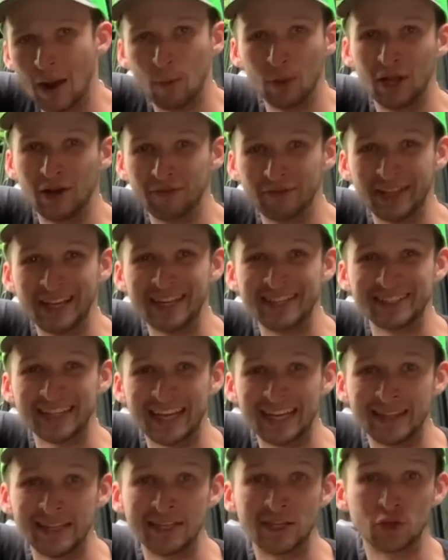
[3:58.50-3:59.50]
I will have links
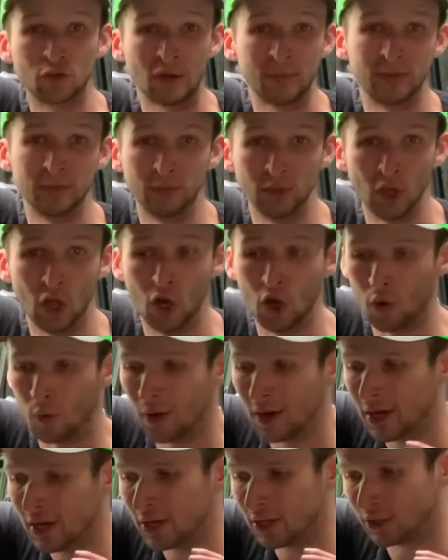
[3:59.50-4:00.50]
in the description below
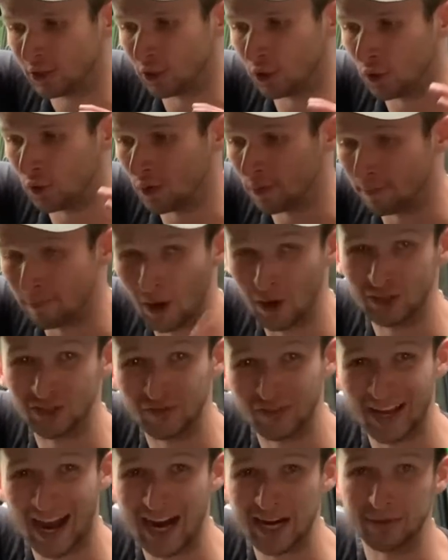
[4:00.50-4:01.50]
to most of
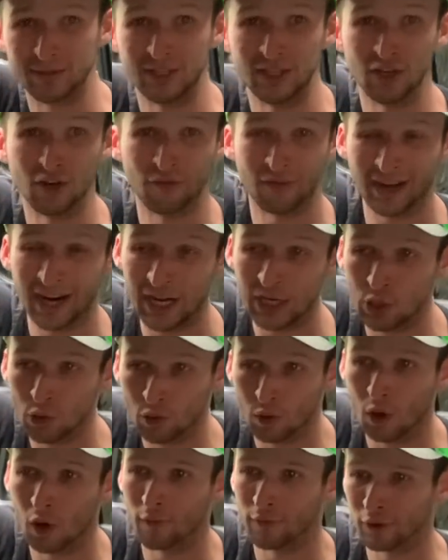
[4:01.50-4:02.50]
the items here that I do
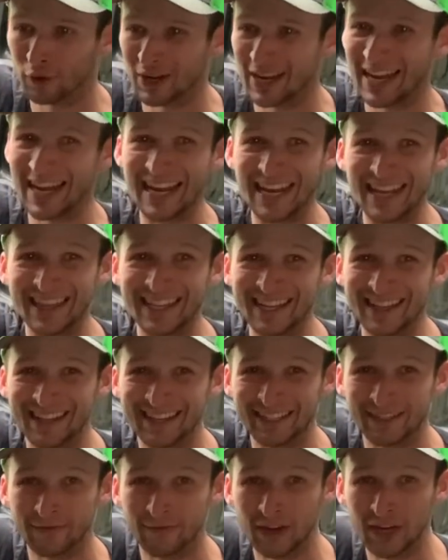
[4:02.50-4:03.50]
go over in
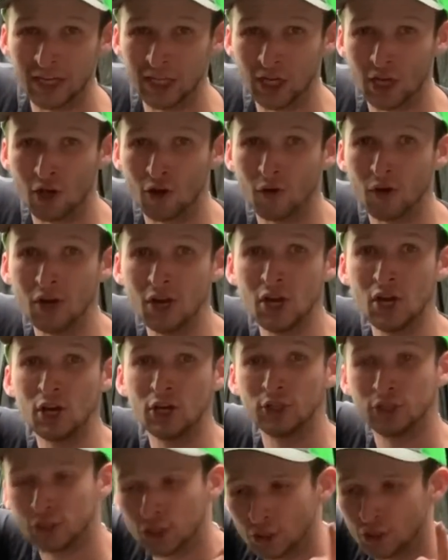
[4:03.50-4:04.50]
this video,
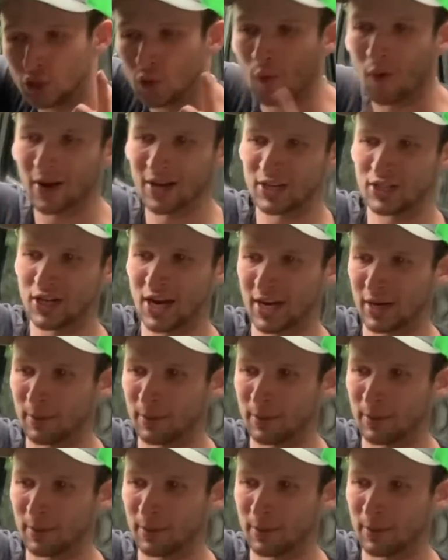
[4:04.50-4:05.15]
should you want to check